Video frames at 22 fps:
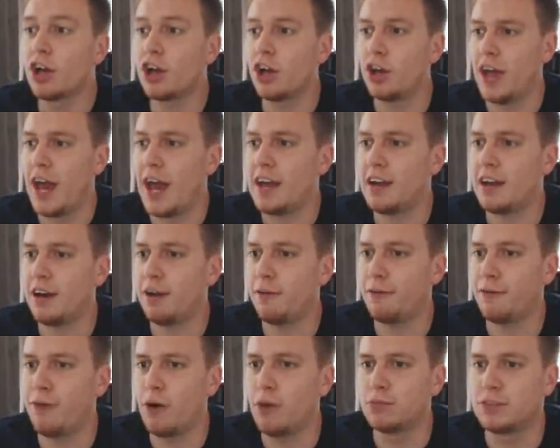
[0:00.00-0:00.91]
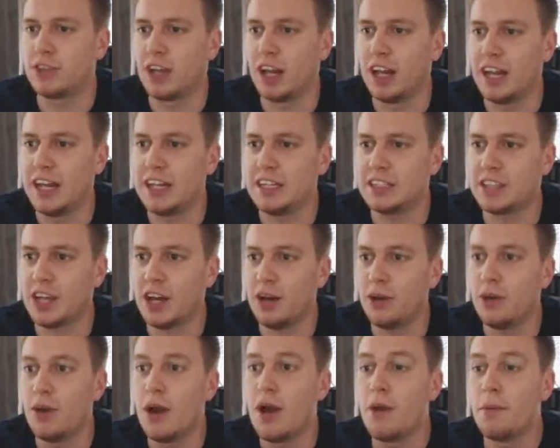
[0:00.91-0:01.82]
Good header from
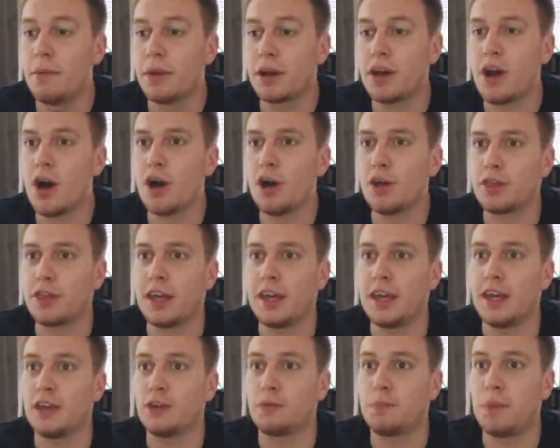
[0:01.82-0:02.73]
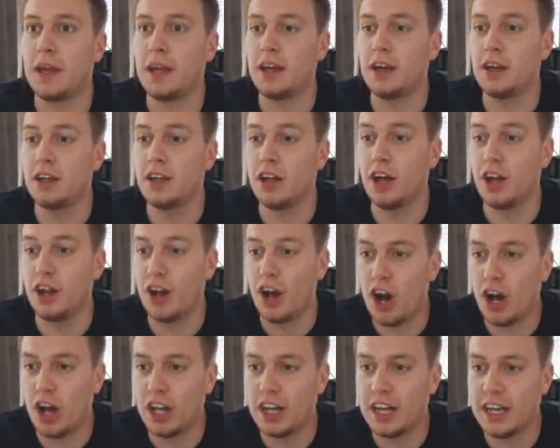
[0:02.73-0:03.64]
Tolisso. McCarthy is beaten and
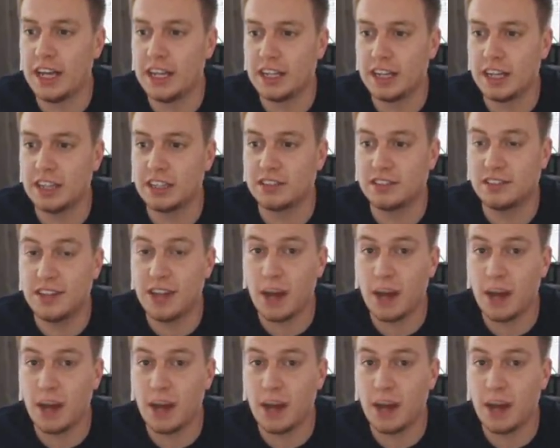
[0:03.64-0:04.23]
our lead is